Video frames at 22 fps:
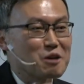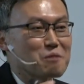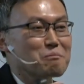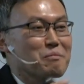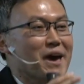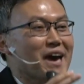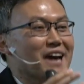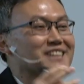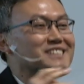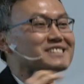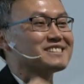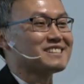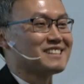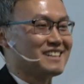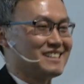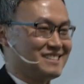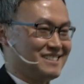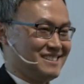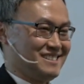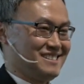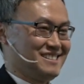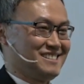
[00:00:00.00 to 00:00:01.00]
Pakistan,
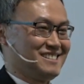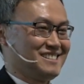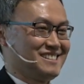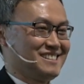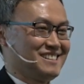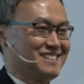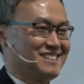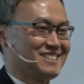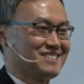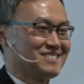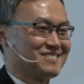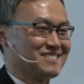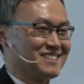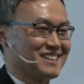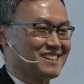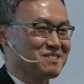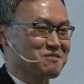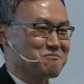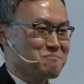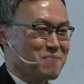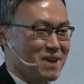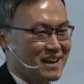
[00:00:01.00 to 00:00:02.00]

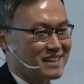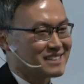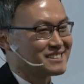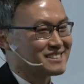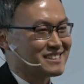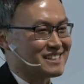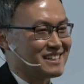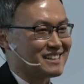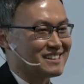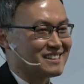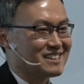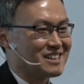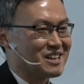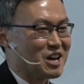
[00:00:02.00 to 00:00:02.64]
right? Pakistan.